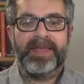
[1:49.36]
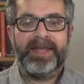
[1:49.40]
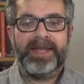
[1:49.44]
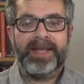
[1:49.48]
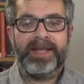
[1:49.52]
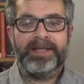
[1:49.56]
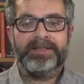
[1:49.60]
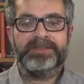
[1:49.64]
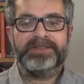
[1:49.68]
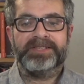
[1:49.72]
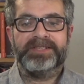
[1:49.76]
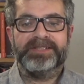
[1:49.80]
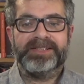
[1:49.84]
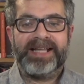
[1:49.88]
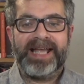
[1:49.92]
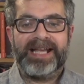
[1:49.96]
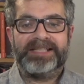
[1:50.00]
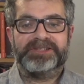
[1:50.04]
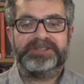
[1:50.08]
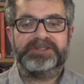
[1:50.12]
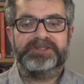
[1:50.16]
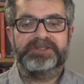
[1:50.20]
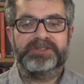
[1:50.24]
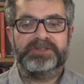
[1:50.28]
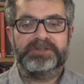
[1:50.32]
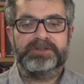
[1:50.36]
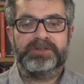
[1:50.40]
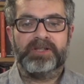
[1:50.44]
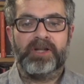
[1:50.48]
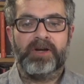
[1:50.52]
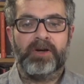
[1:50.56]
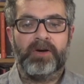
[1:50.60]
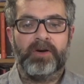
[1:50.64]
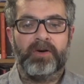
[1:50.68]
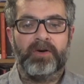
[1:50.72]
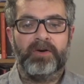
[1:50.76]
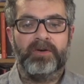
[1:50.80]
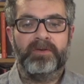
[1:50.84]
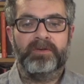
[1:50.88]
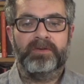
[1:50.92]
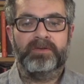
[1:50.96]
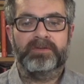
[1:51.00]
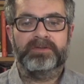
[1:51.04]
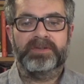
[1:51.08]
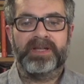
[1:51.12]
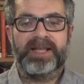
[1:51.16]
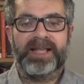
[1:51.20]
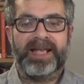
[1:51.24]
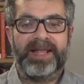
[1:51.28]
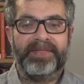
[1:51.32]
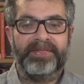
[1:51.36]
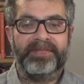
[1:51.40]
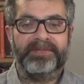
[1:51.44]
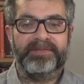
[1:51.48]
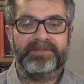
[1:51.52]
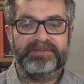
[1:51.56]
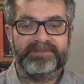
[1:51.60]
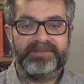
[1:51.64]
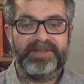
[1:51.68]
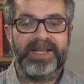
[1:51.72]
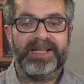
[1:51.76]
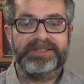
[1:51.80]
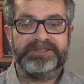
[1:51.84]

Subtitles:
international law, and